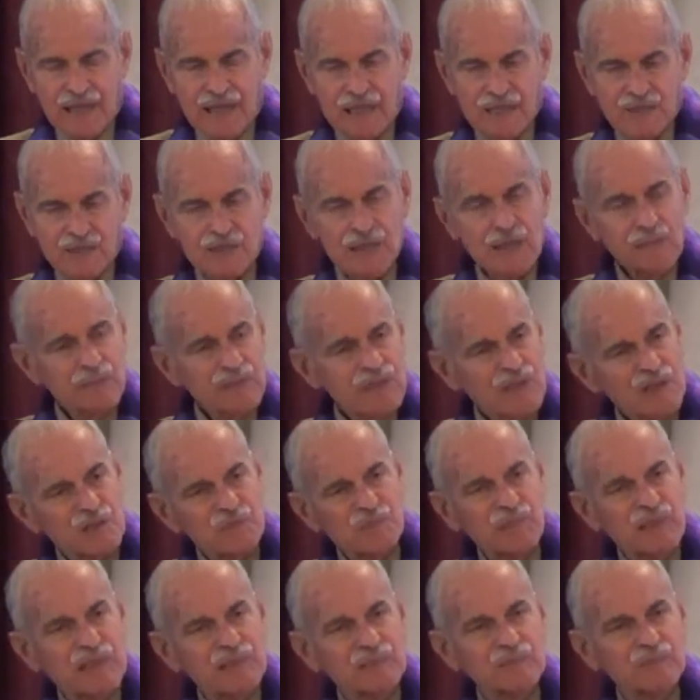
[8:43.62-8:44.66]
And some of these
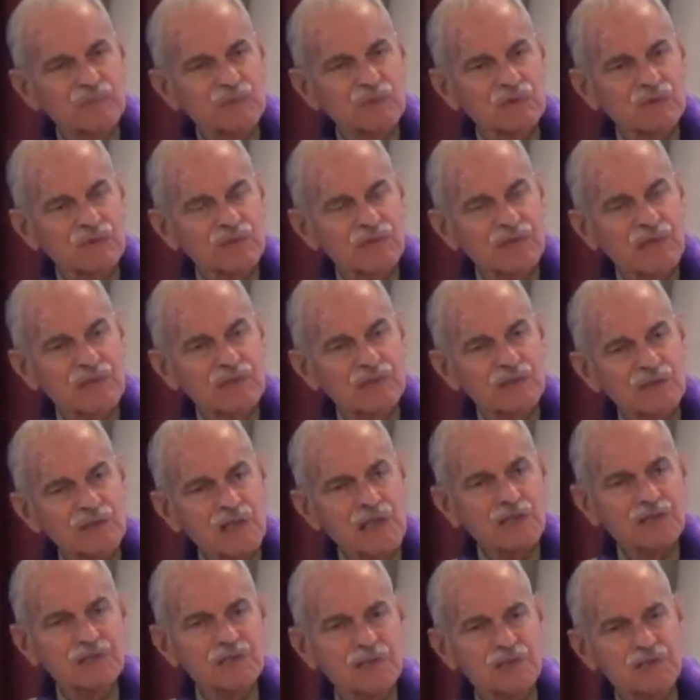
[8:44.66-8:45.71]
people said
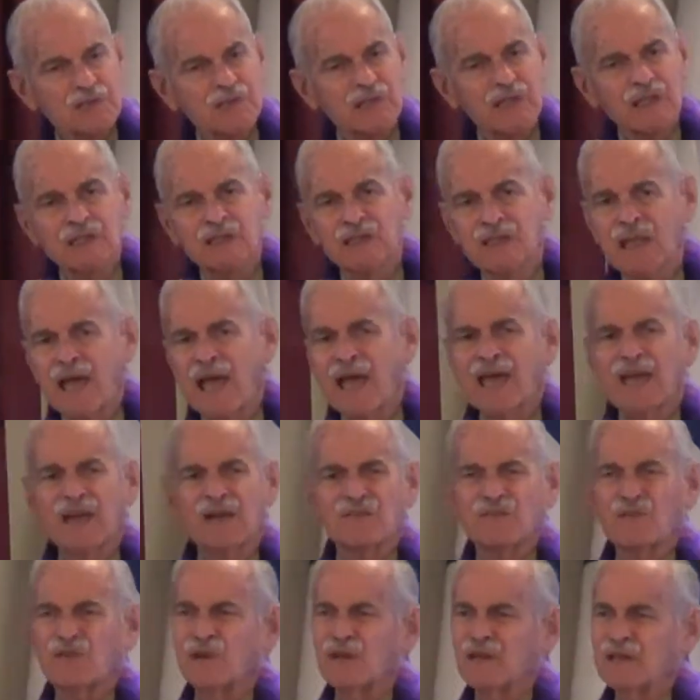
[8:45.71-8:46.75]
Jesus didn't
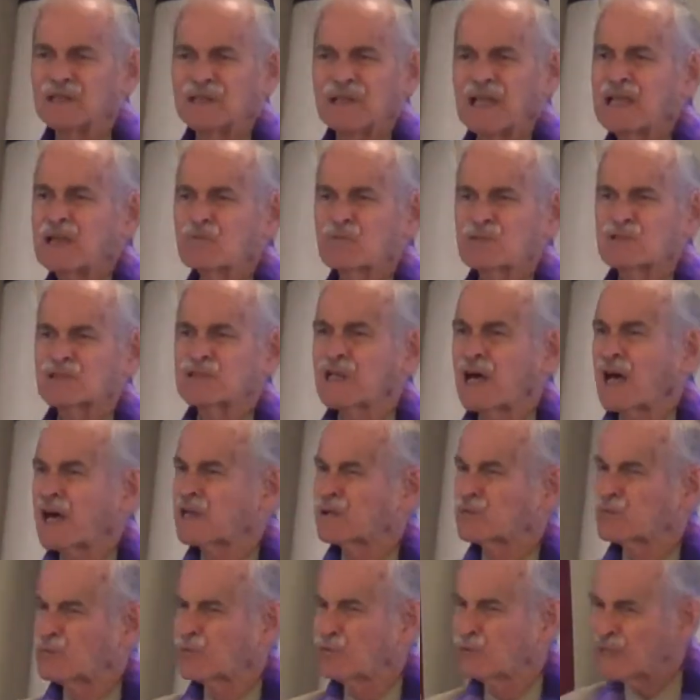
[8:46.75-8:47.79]
have, he was
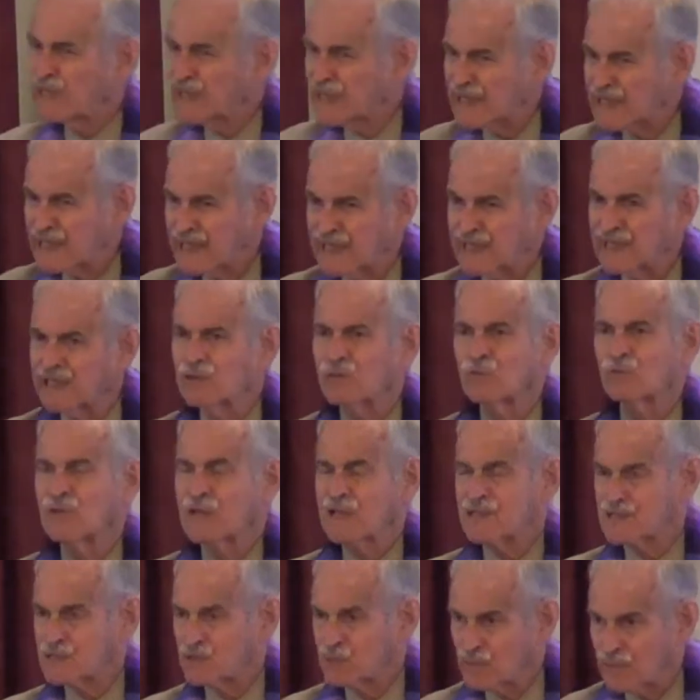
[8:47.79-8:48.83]
not really
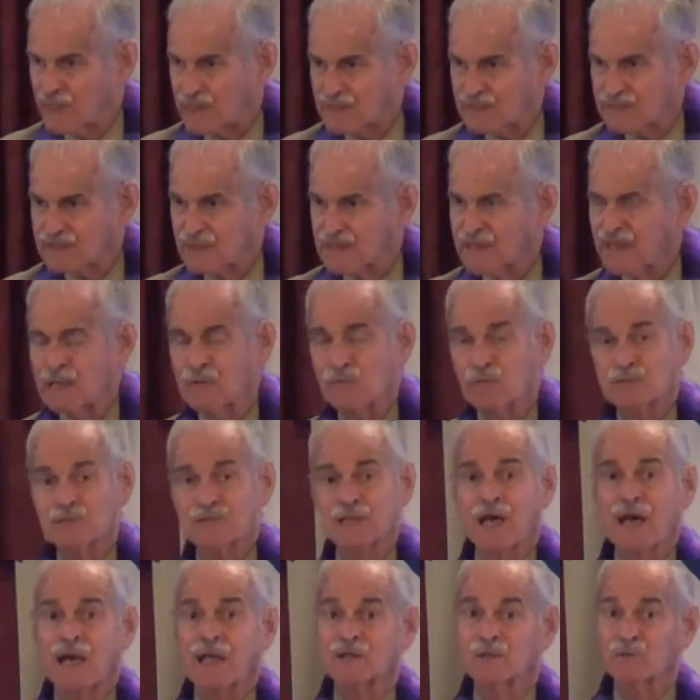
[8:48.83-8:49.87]
resurrected. He was
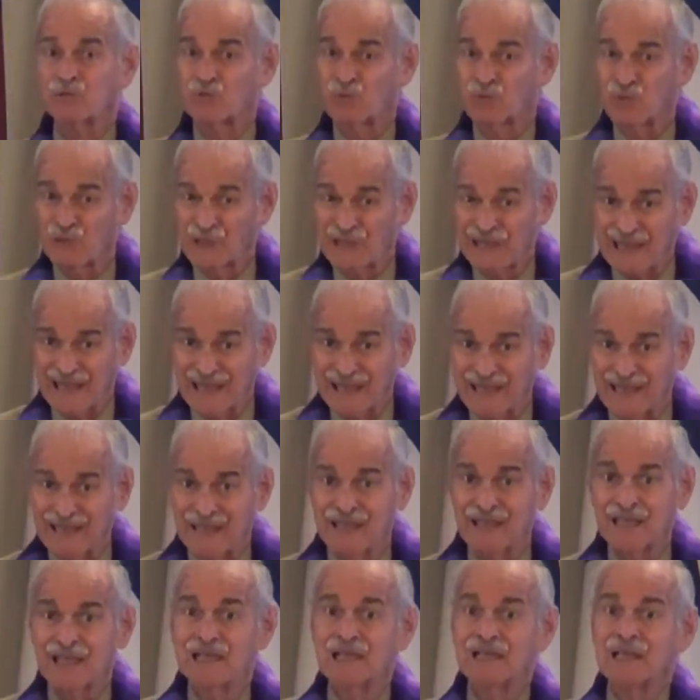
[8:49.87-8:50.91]
not
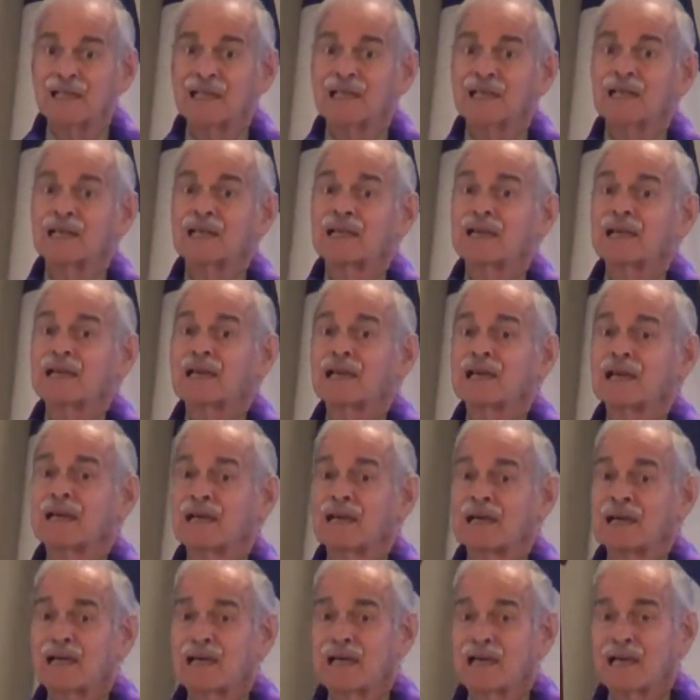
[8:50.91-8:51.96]
really
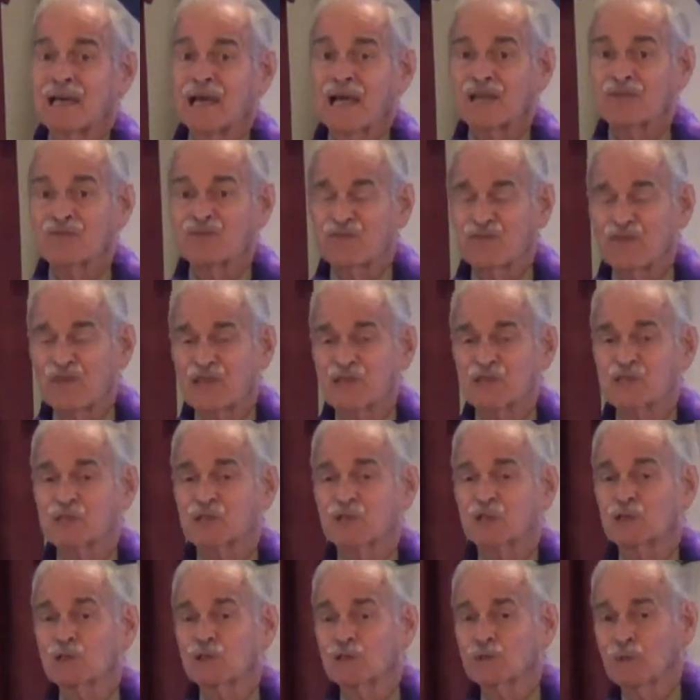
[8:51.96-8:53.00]
a
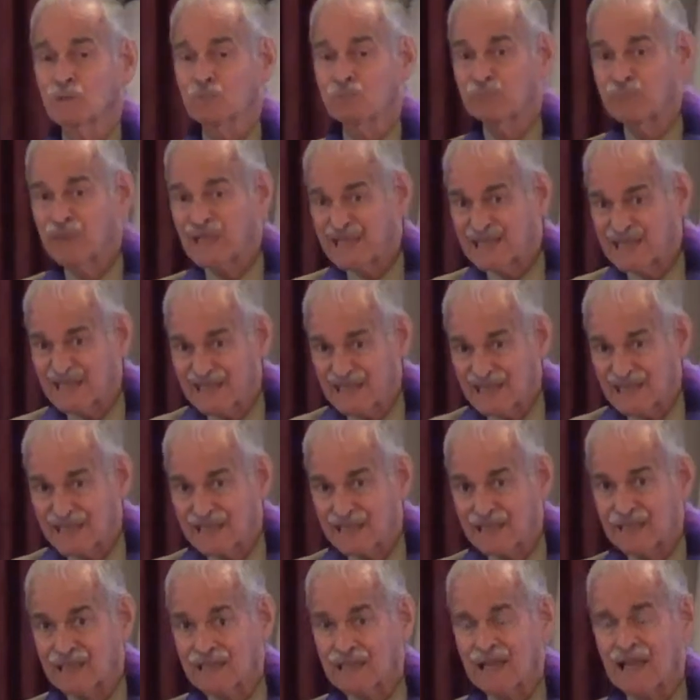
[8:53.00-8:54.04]
physical
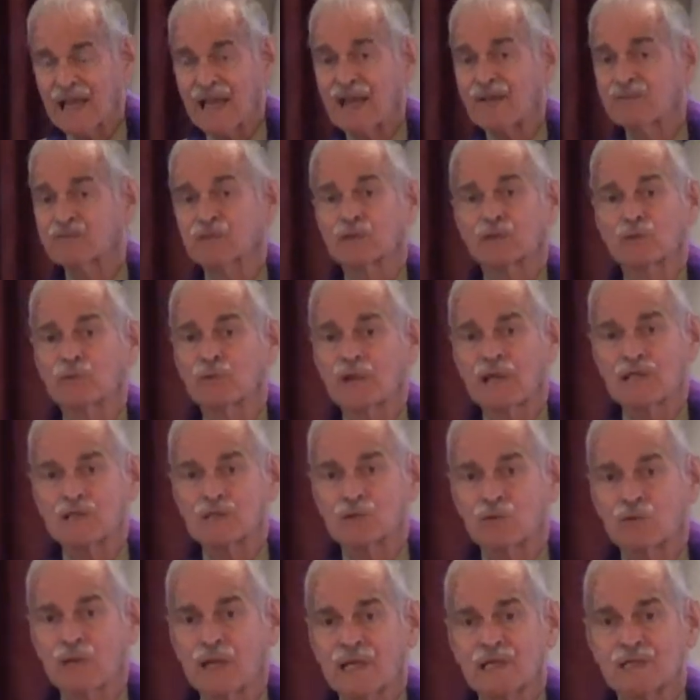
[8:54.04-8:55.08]
being after the
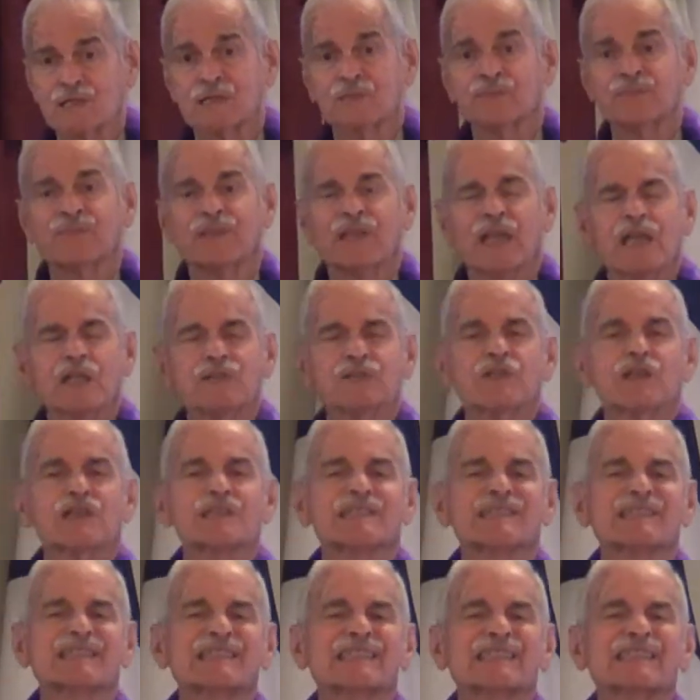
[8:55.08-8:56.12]
resurrection. He
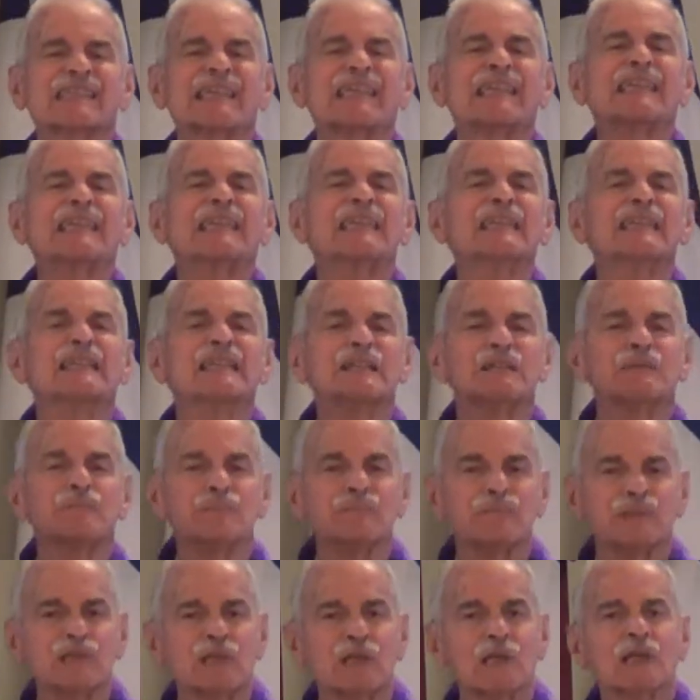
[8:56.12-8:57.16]
just
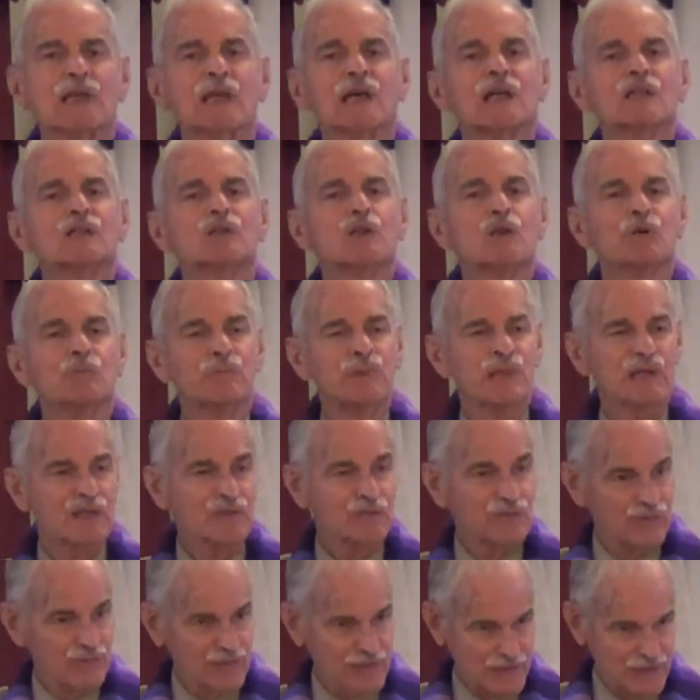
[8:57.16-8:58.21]
seemed to be
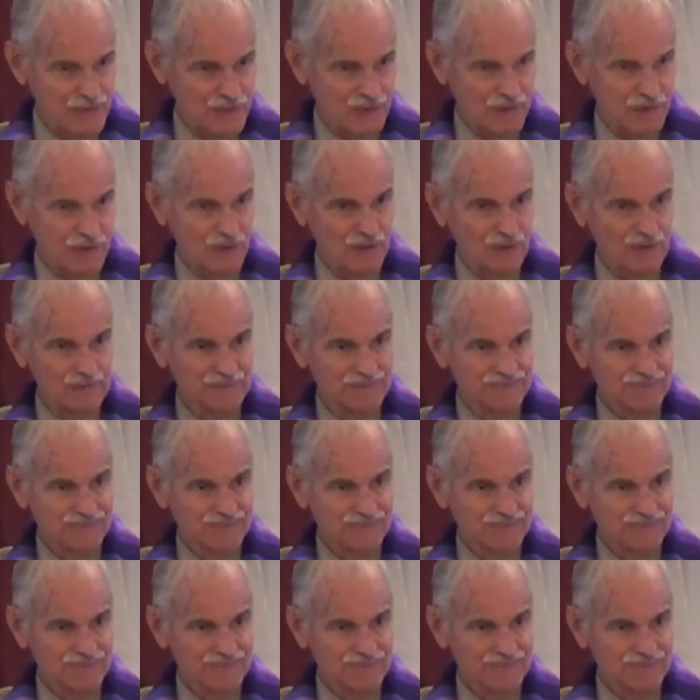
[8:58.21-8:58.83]
physical.